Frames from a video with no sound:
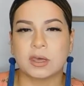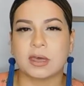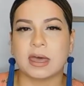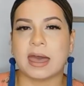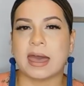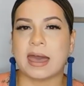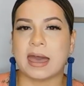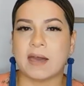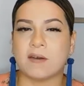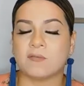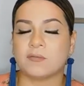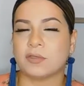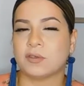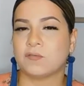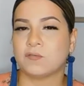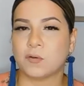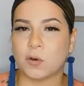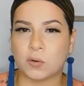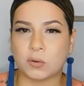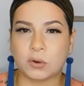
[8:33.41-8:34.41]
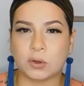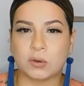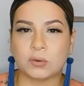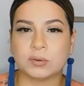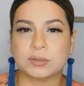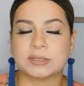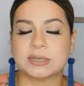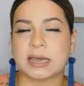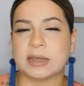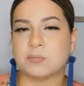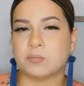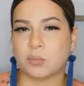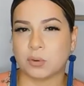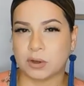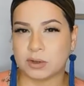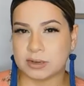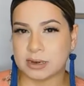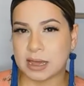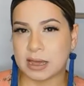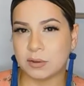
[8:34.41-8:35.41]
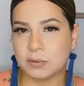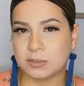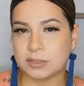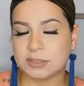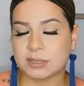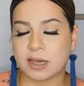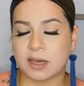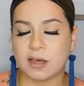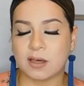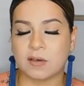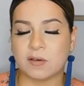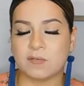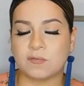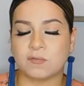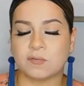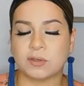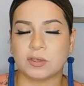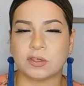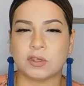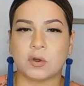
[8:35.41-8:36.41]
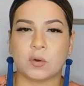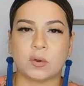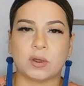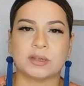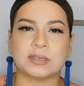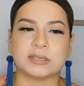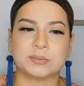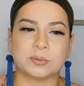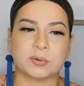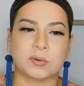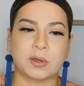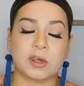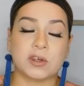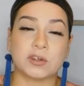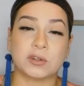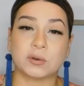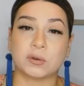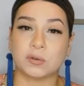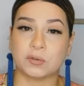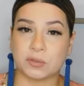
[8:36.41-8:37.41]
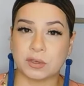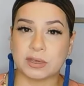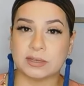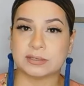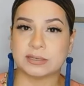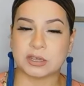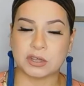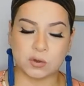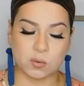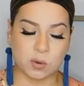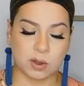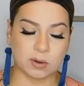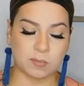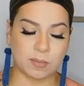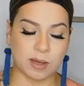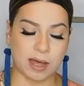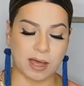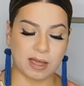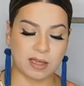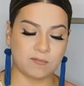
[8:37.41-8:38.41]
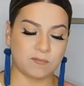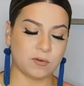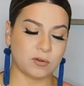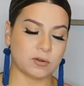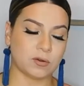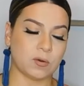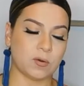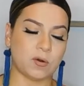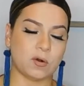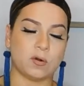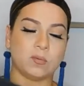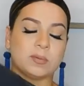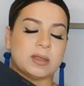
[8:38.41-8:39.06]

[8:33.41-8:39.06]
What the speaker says: have the photos and printouts of your inspiration or things that you want to buy for your home,